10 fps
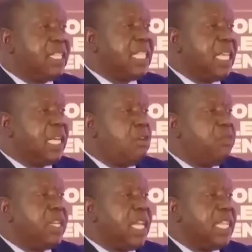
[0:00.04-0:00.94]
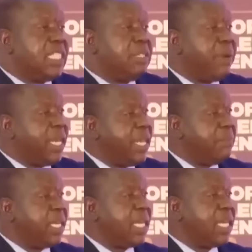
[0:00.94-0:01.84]
After the COVID-19
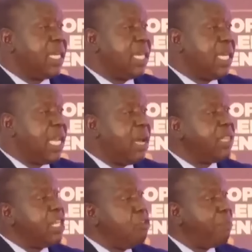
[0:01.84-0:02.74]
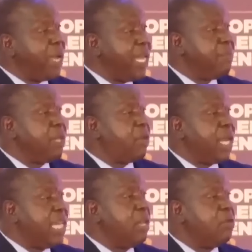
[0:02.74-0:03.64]
pandemic, now the new pandemic
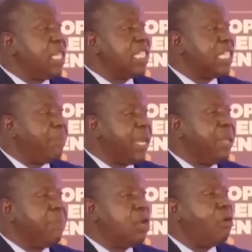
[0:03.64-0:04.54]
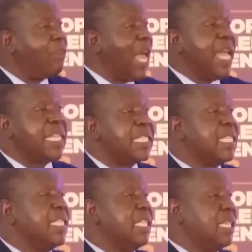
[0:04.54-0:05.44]
we are dealing with is the pandemic of
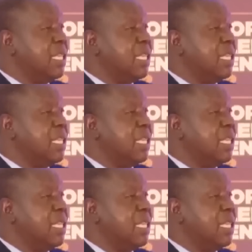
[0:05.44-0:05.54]
lies.